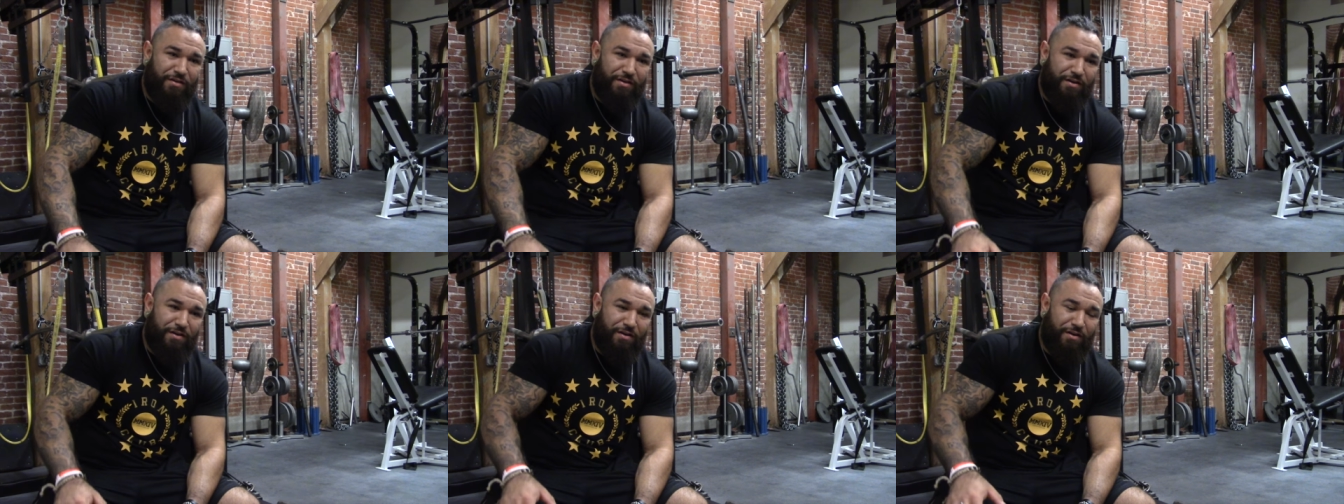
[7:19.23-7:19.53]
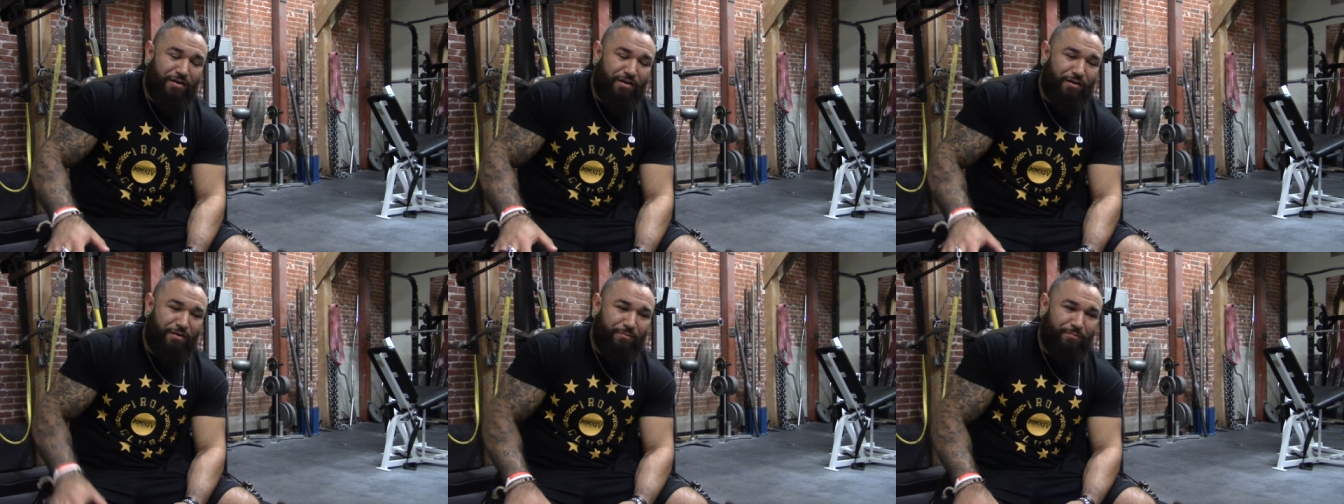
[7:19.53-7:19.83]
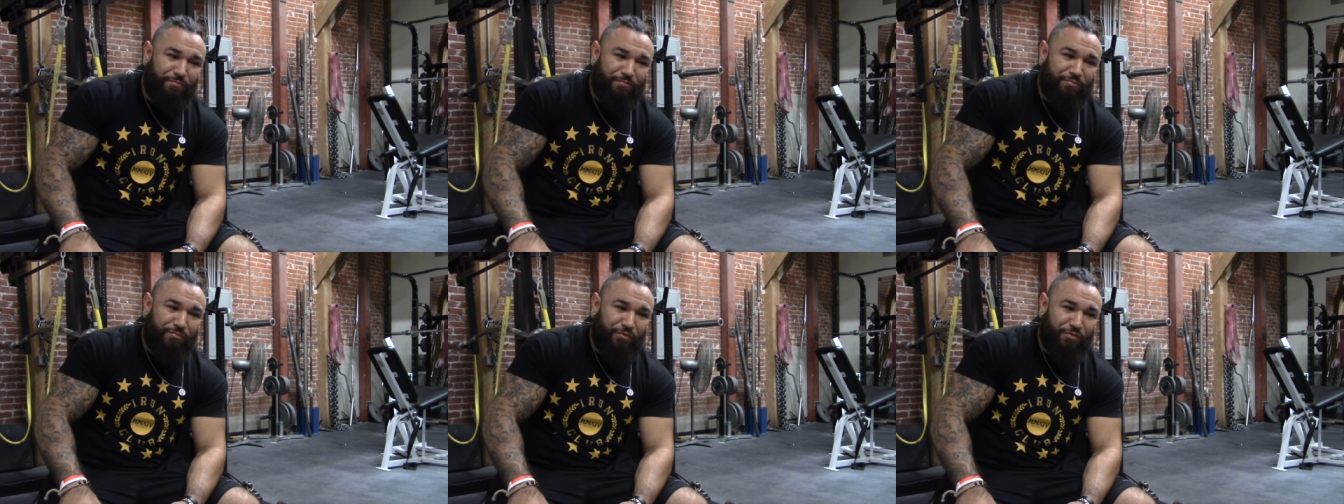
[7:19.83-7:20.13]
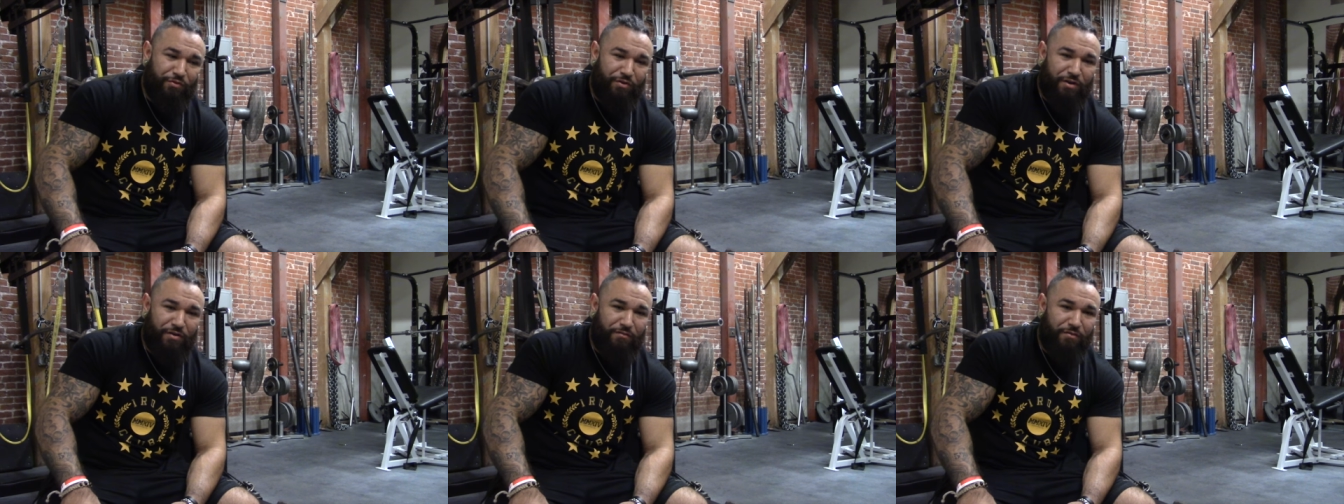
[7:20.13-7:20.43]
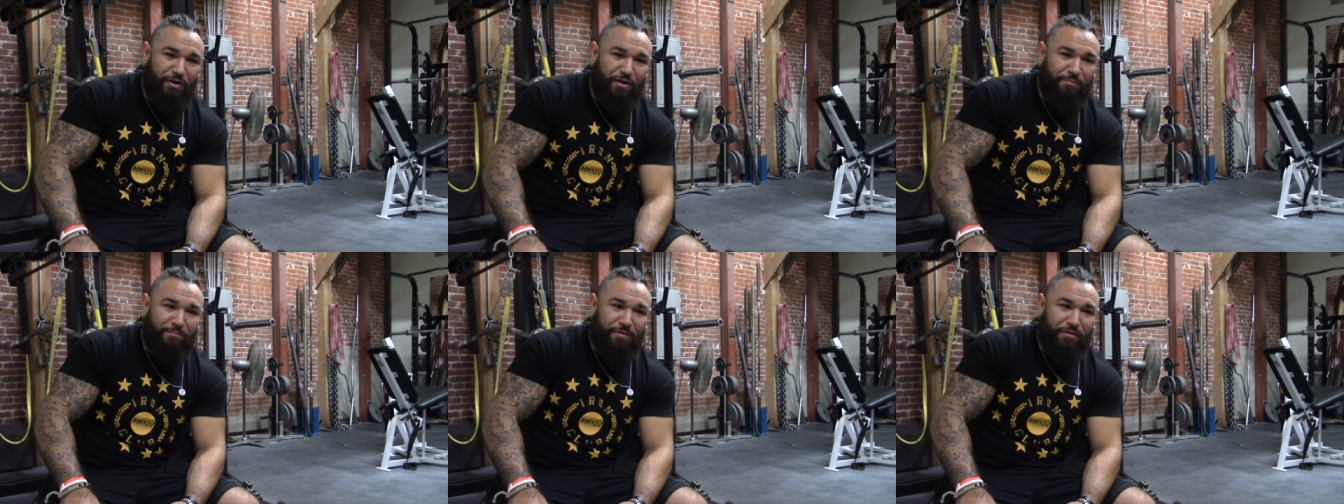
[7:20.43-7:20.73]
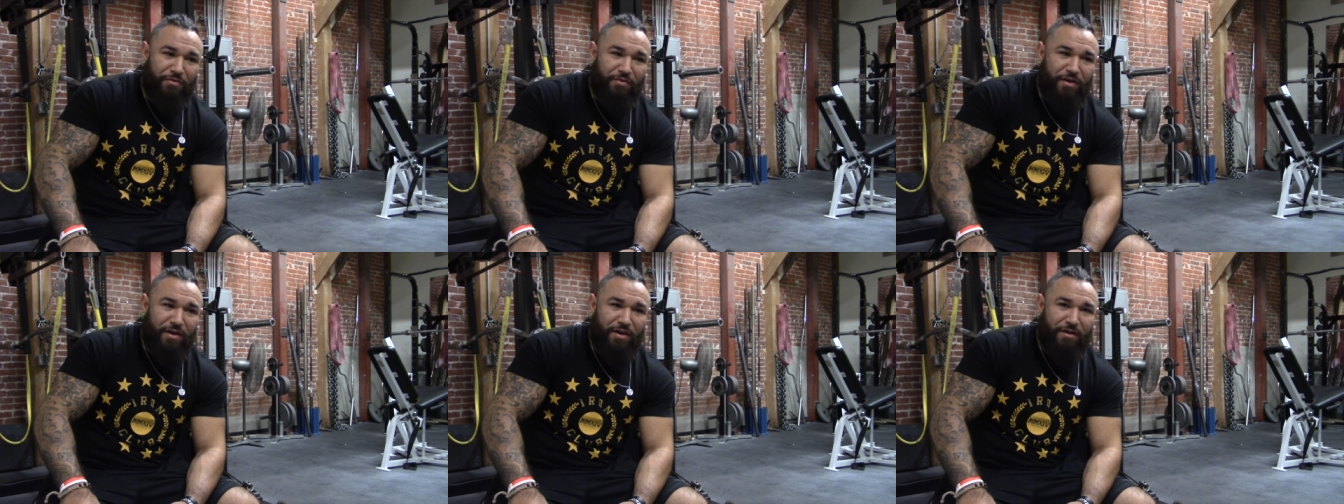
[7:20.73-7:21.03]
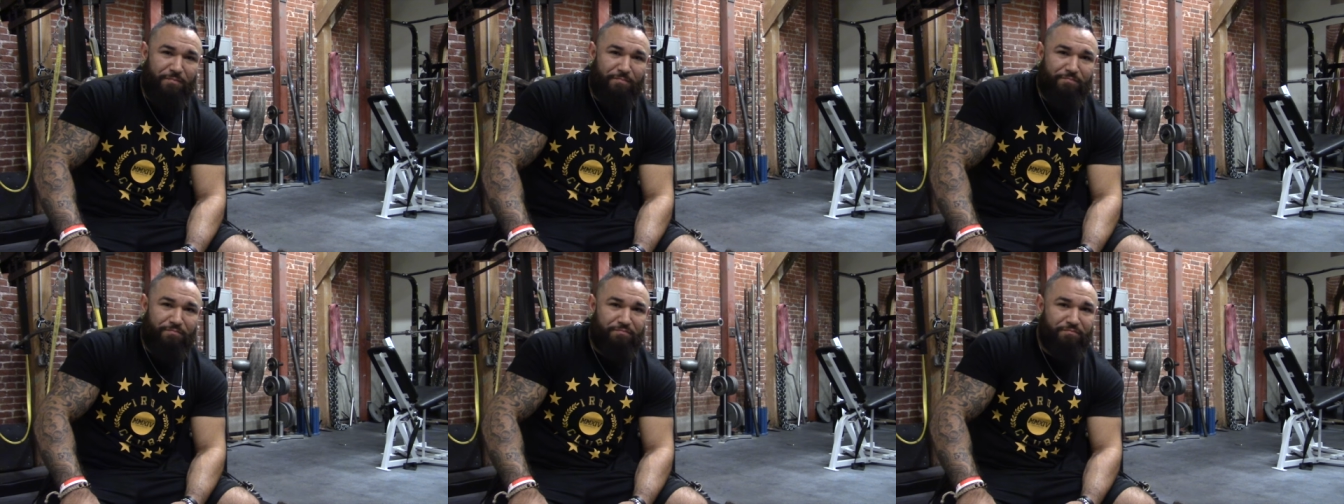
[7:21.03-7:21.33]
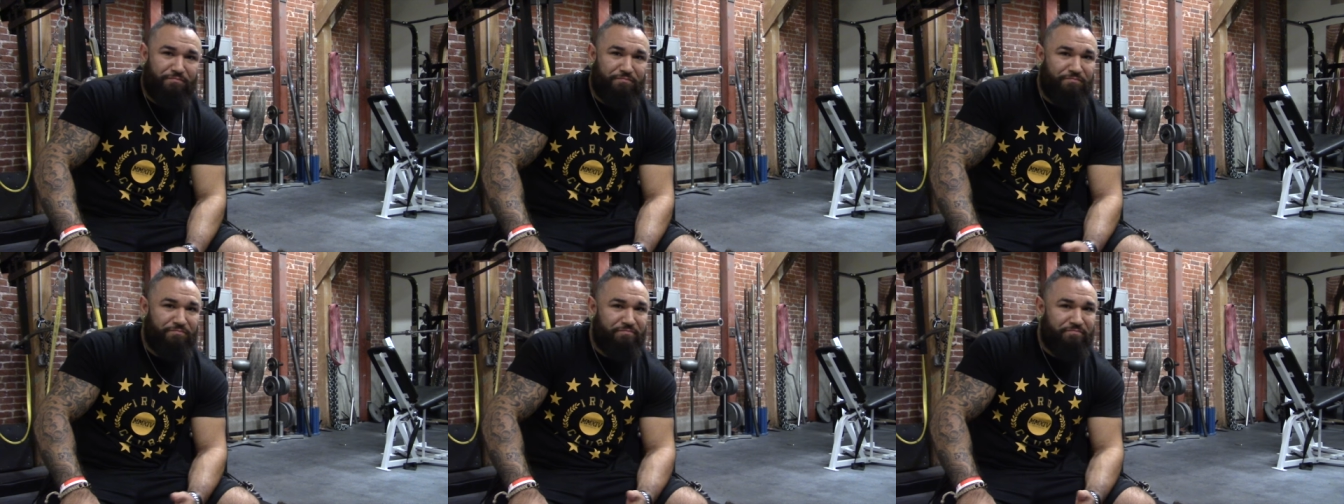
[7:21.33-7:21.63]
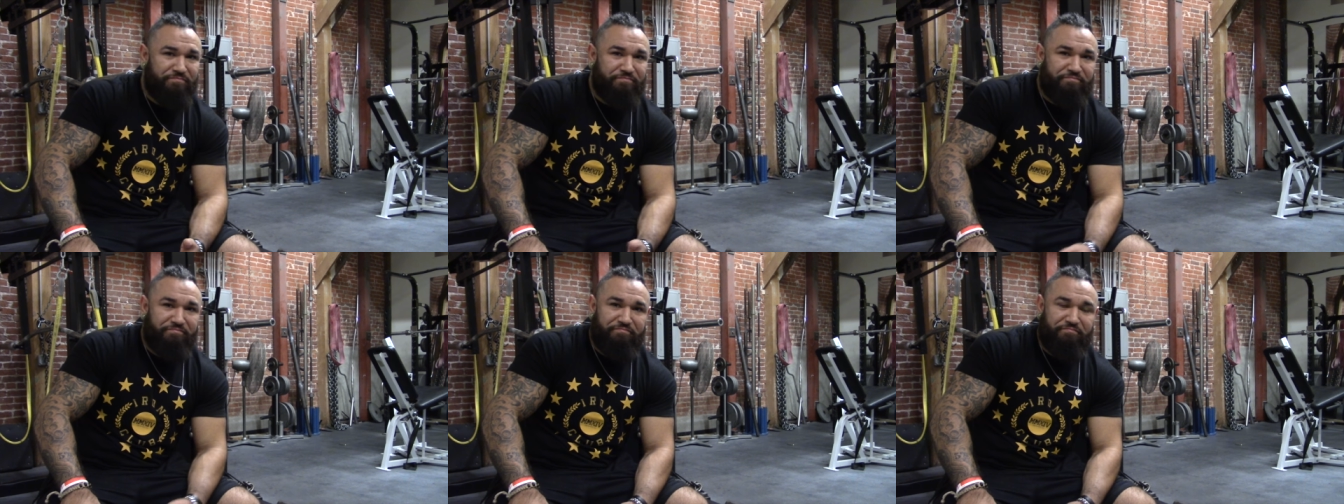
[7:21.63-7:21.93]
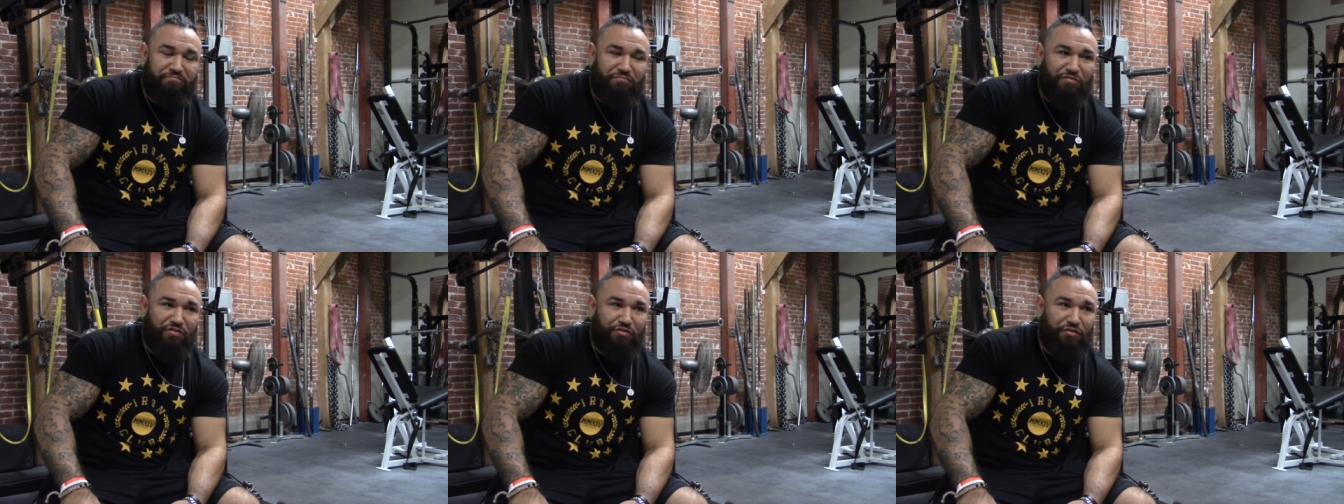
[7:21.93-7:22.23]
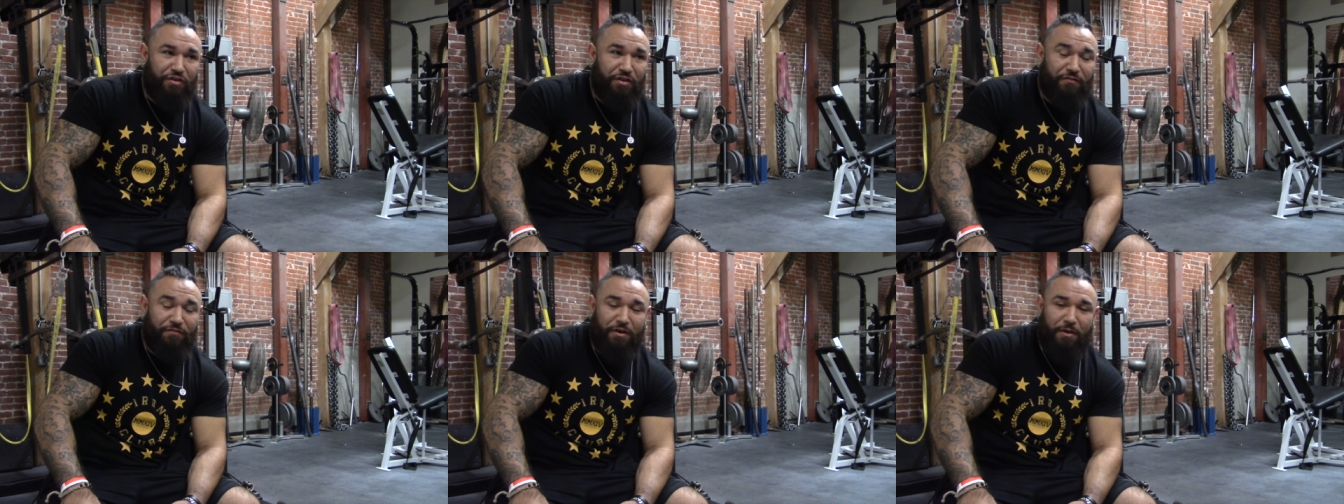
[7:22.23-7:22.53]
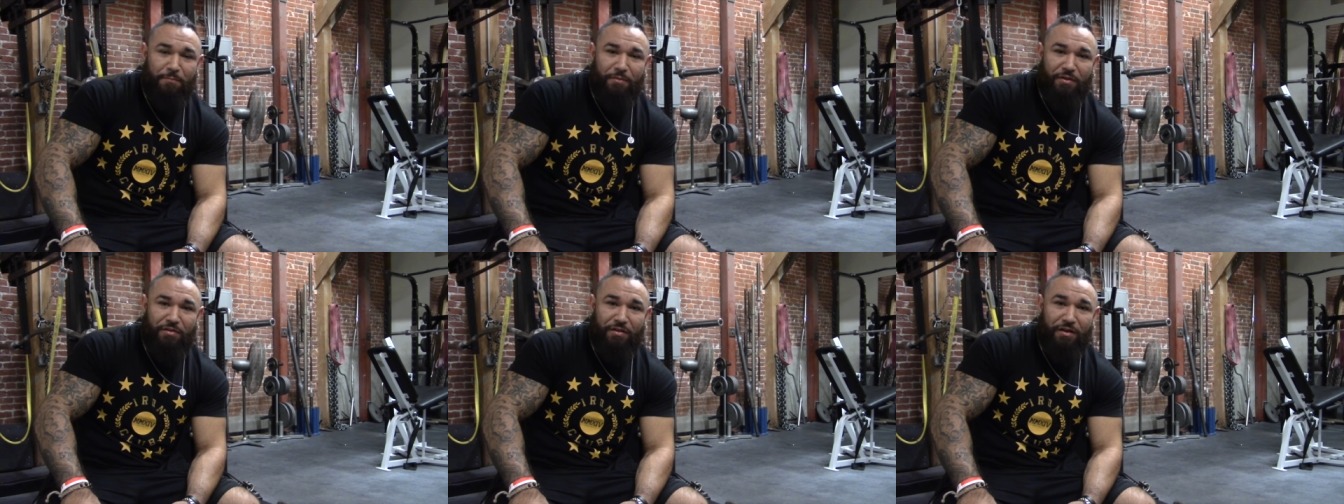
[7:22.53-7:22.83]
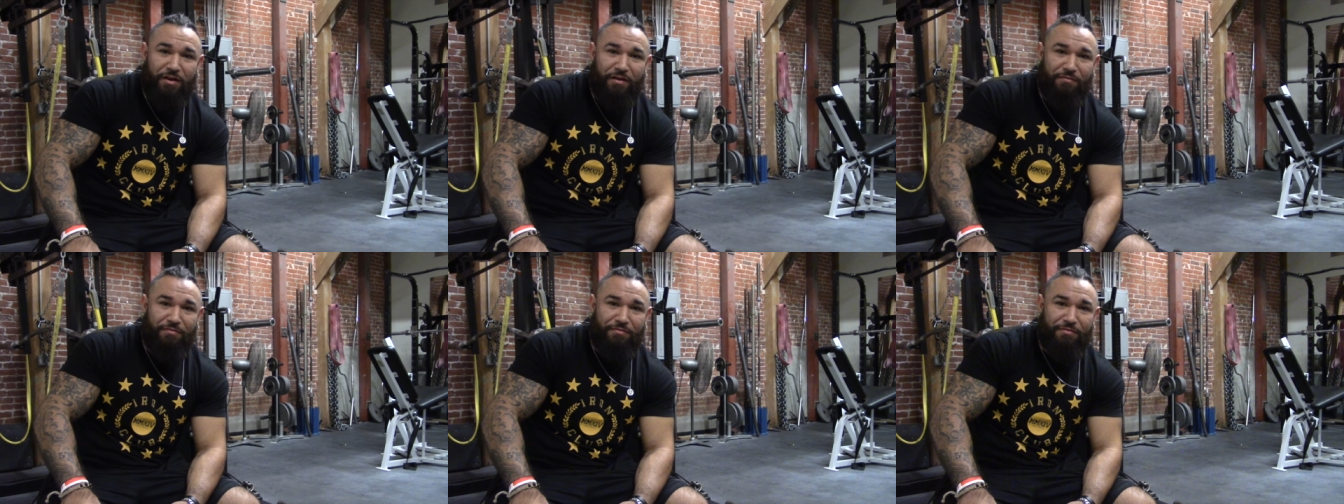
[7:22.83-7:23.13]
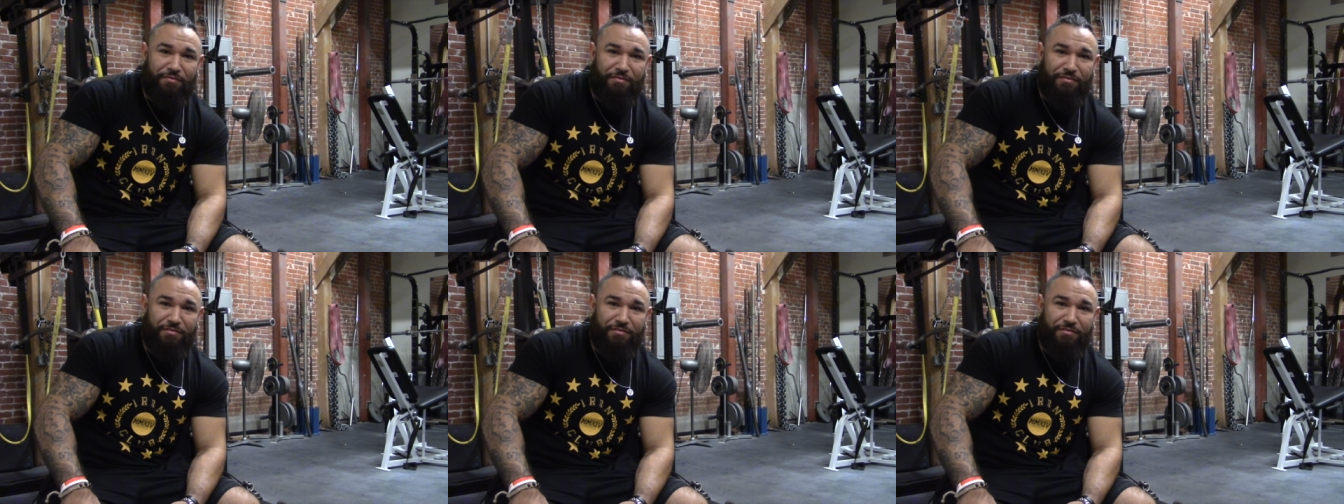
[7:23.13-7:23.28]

Um, you give up on that, you give up on life.